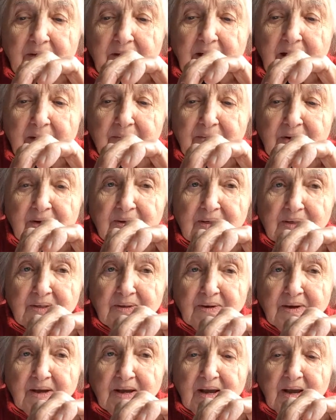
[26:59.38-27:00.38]
I'm not
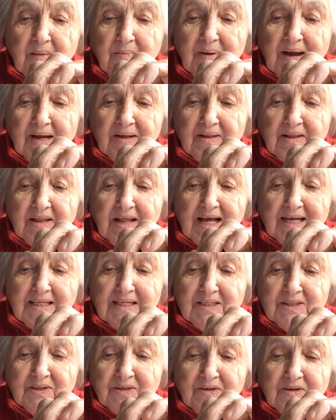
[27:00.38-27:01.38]
talking about
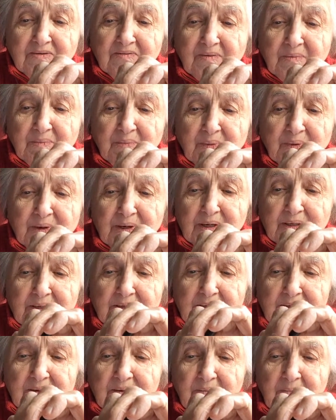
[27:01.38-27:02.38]
that sort of a
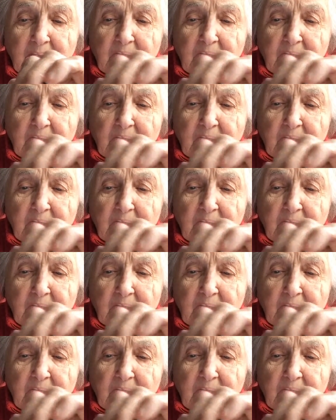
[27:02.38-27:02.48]
point.